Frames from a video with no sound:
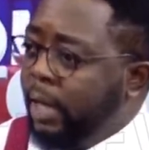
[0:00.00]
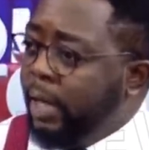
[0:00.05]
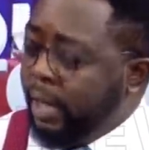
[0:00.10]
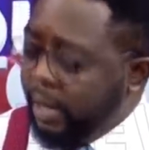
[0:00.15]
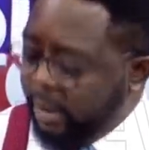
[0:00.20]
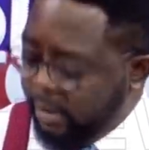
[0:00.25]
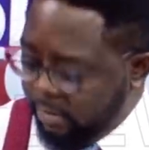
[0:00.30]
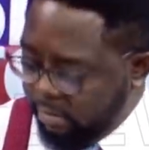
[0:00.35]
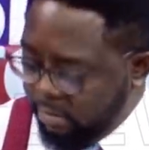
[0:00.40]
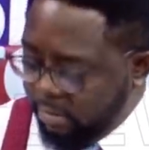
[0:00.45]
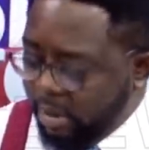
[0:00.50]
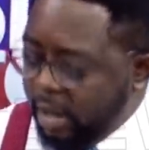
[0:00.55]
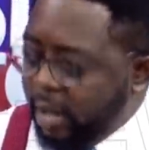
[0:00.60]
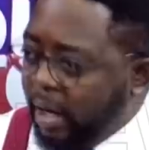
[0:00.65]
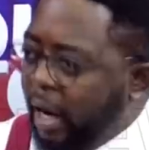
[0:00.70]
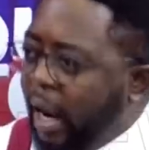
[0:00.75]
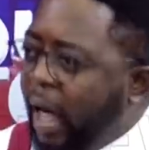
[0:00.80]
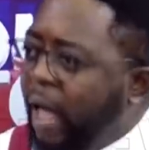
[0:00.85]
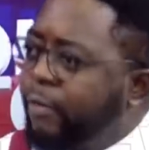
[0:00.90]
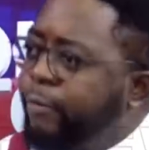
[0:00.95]
in, the,
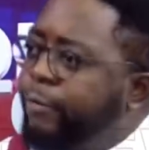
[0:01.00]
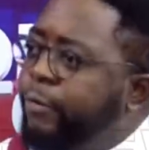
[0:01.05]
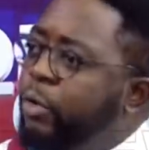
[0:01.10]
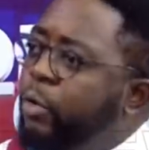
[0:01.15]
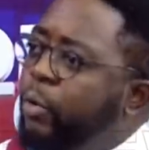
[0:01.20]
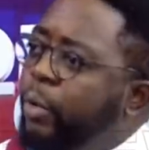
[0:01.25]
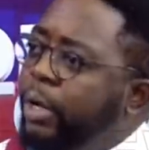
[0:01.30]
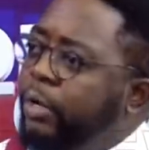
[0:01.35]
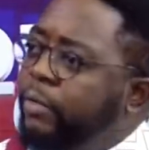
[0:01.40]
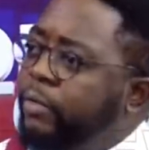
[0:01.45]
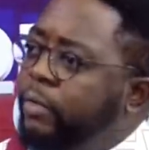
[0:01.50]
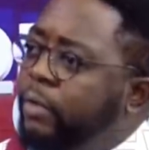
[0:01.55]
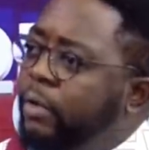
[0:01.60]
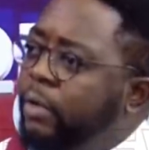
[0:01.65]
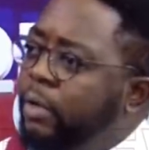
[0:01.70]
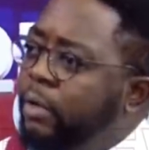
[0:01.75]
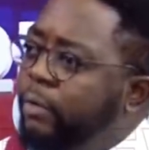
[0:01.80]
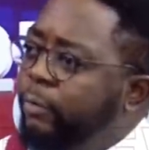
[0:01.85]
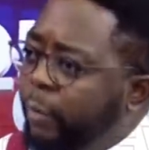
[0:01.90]
in the last few weeks.